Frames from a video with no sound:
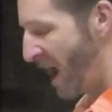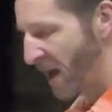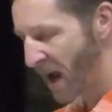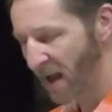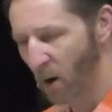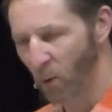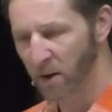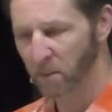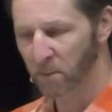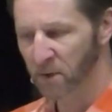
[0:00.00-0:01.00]
And I
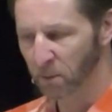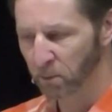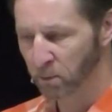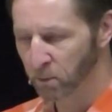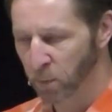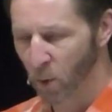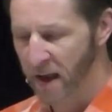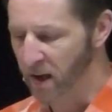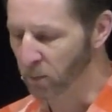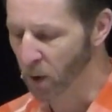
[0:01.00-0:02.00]
want to
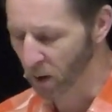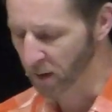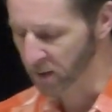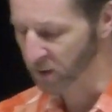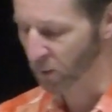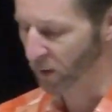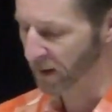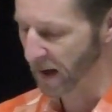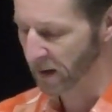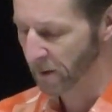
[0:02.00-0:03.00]
point out a part of this
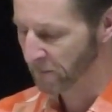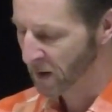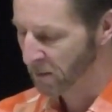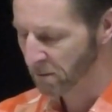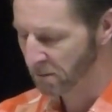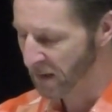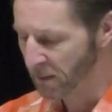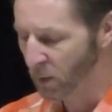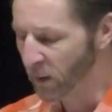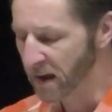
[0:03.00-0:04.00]
story that
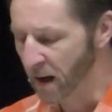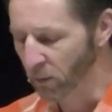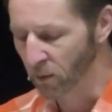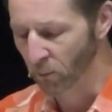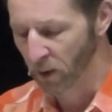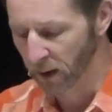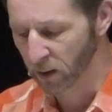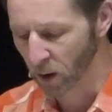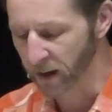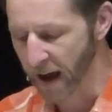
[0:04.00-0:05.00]
maybe we never really
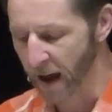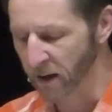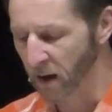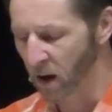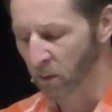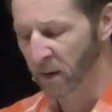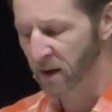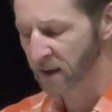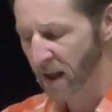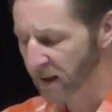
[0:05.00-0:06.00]
look at,
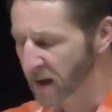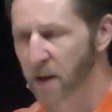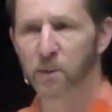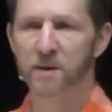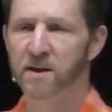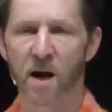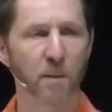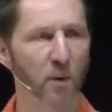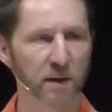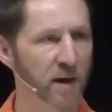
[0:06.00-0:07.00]
because a lot of times we
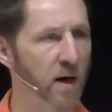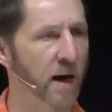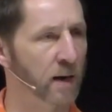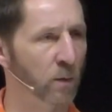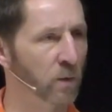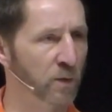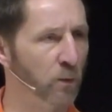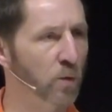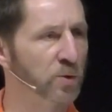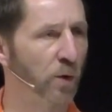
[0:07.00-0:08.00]
stop right there at the
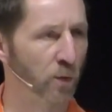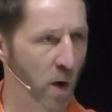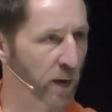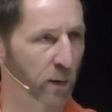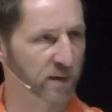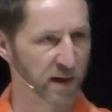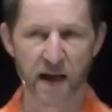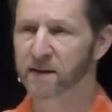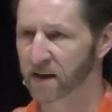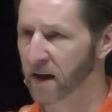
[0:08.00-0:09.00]
rooster crowing and we say
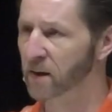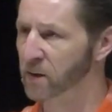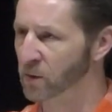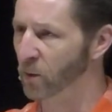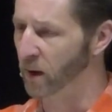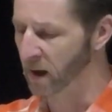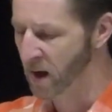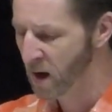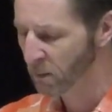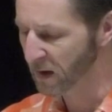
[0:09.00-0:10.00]
that's the end of the story.
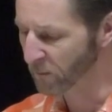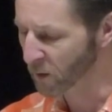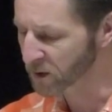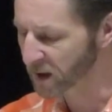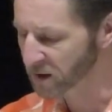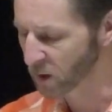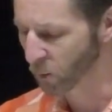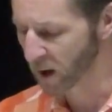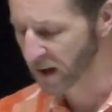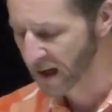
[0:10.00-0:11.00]
But in verse
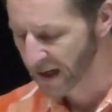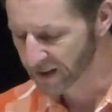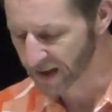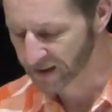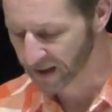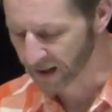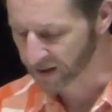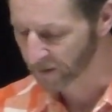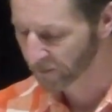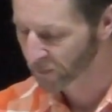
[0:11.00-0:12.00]
61, it says
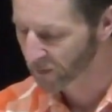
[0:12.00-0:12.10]
this.